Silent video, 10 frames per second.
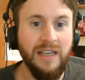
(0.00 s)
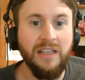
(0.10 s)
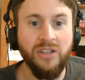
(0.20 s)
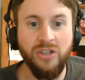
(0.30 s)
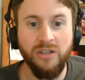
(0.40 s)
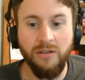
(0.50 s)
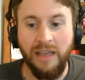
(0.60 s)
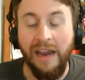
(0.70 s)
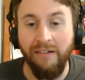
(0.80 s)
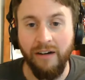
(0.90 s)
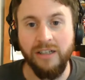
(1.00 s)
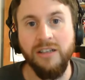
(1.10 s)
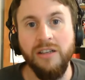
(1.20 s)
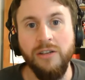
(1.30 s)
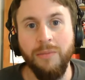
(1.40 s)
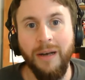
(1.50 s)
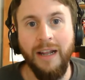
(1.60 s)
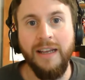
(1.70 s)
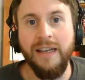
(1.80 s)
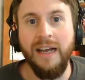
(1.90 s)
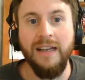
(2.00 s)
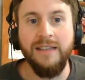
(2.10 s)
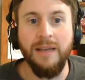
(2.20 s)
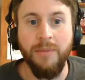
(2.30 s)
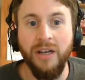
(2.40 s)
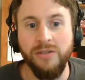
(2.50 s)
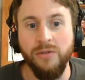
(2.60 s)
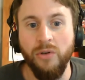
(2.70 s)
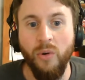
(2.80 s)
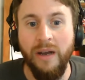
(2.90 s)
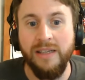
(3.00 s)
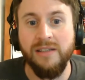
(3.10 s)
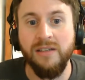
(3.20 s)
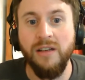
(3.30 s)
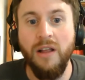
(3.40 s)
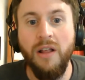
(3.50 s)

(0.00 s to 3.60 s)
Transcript: Each character that you play has a personal quest